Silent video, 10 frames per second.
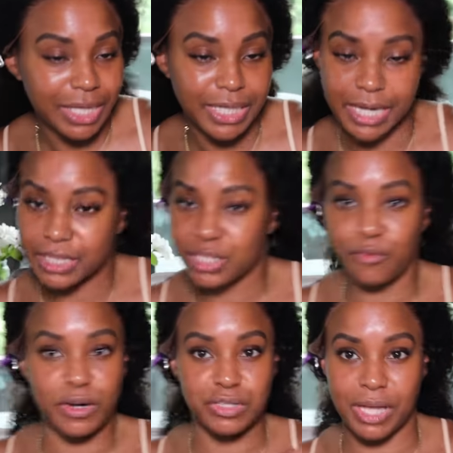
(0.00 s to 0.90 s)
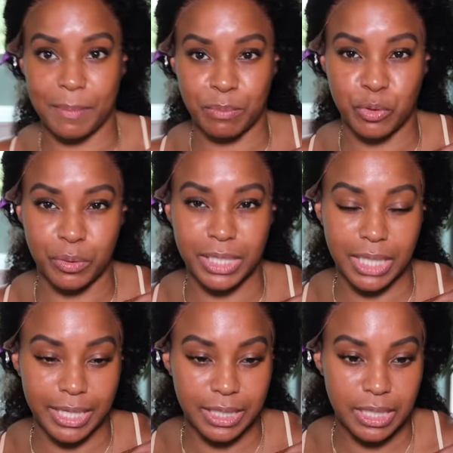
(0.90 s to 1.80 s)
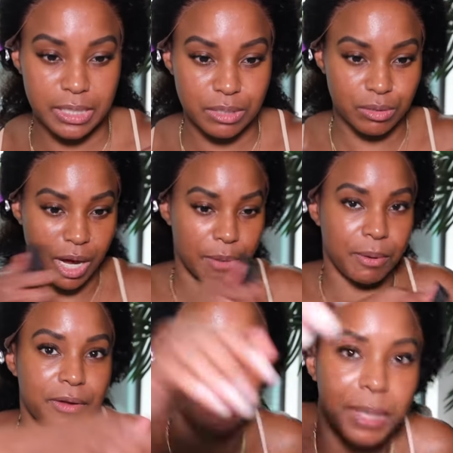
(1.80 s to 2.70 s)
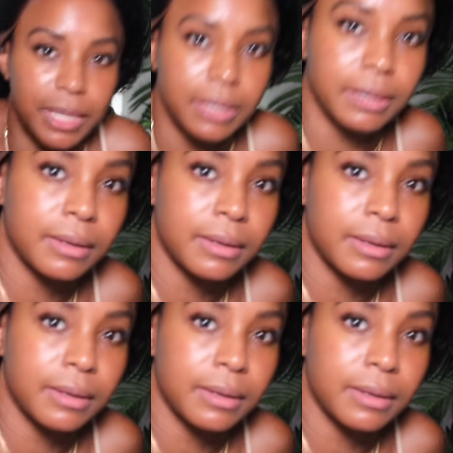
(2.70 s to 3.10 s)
now this is the first time I'm doing it like this, so y'all pray for me.